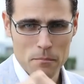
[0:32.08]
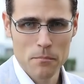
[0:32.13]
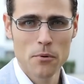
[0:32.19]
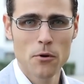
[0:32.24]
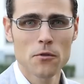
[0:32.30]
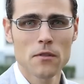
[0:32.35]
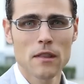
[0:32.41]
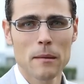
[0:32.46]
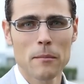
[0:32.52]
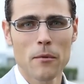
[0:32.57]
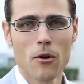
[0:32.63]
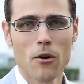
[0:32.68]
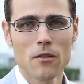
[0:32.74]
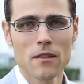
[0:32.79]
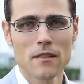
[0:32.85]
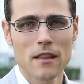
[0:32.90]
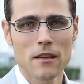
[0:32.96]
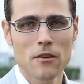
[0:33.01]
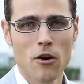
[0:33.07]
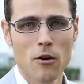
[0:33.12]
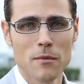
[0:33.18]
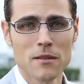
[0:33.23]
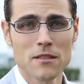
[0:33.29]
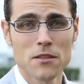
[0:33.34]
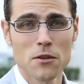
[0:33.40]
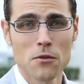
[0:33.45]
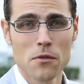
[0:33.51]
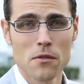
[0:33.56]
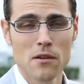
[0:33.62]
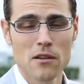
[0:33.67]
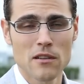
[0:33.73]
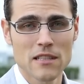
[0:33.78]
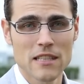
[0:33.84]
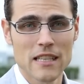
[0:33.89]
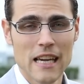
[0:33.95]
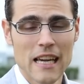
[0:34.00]
Put them all in the comments, your
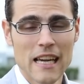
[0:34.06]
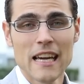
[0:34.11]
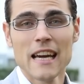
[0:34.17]
thoughts,